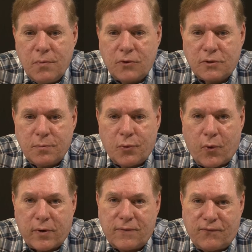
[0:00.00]
most
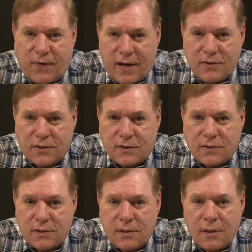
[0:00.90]
important
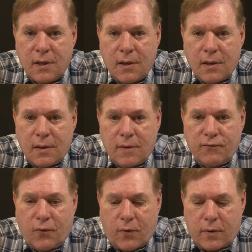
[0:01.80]
phases
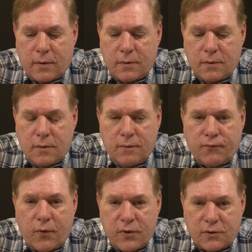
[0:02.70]
for
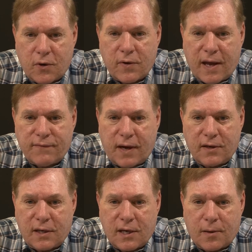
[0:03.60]
the TOGAF
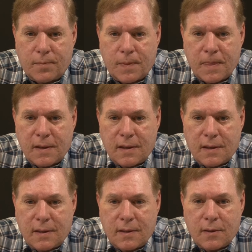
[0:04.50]
ADM.
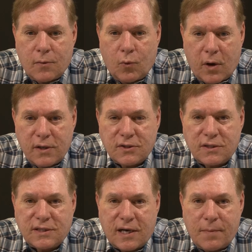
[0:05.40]
One is to
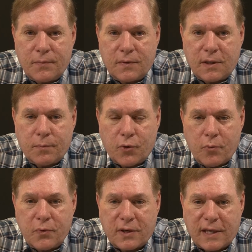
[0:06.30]
set up the
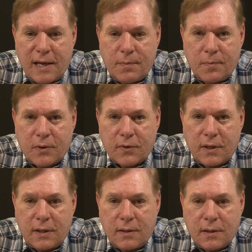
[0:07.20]
appropriate
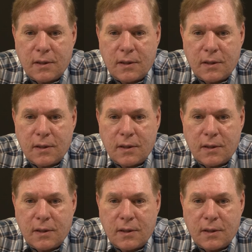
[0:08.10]
capability,